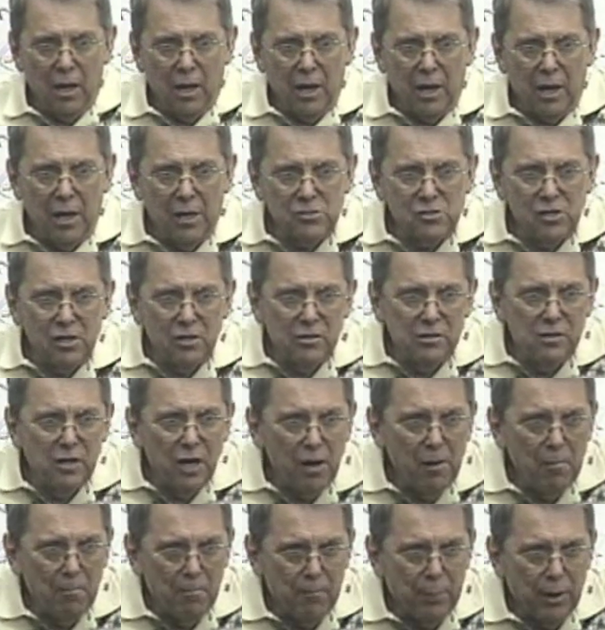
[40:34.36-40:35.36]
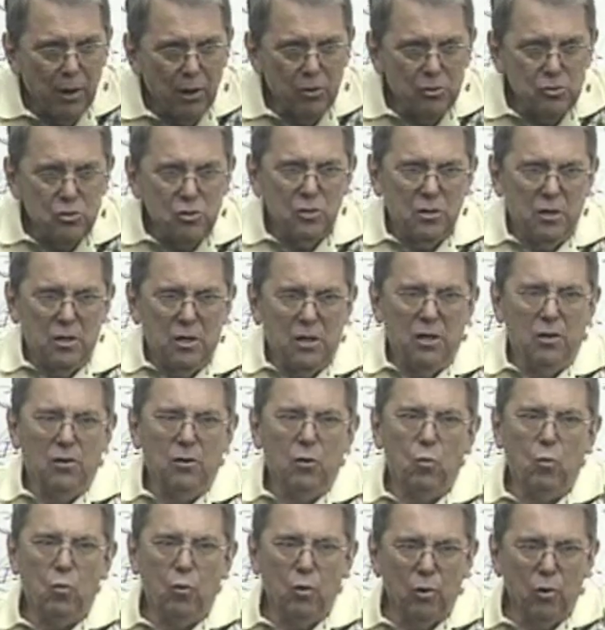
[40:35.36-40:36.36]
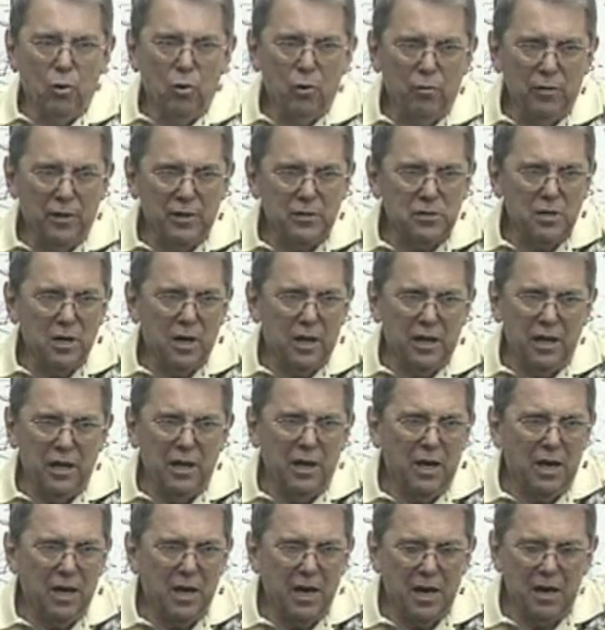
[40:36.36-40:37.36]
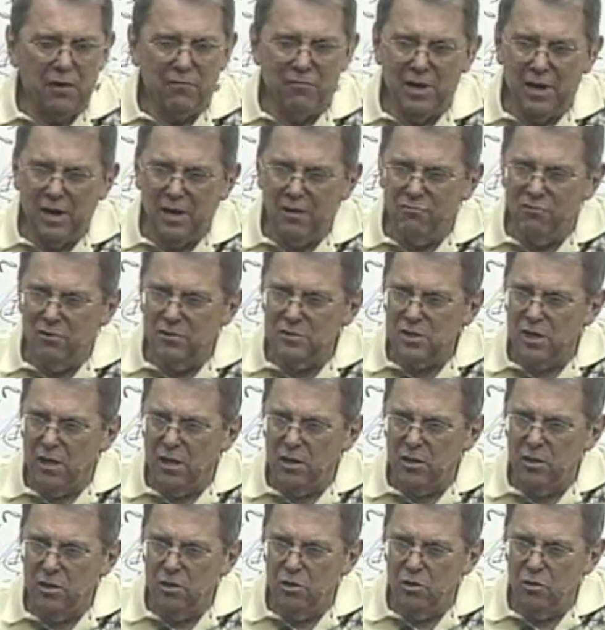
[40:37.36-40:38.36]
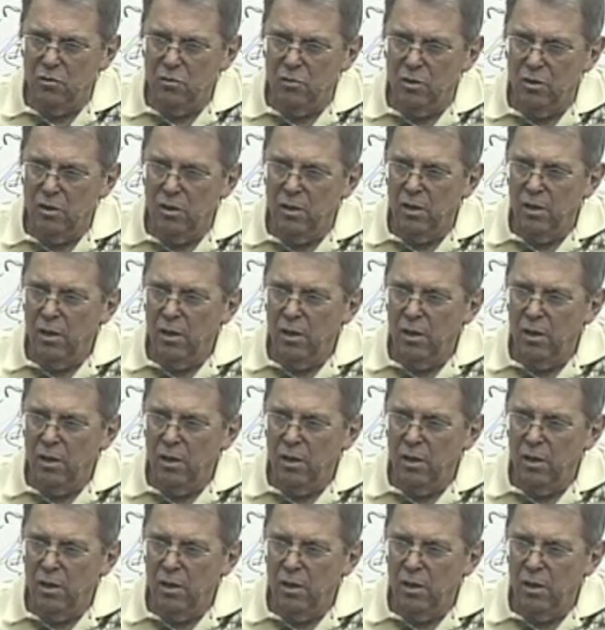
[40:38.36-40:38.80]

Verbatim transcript: as a dumb person in the world that's got any kind of average IQ?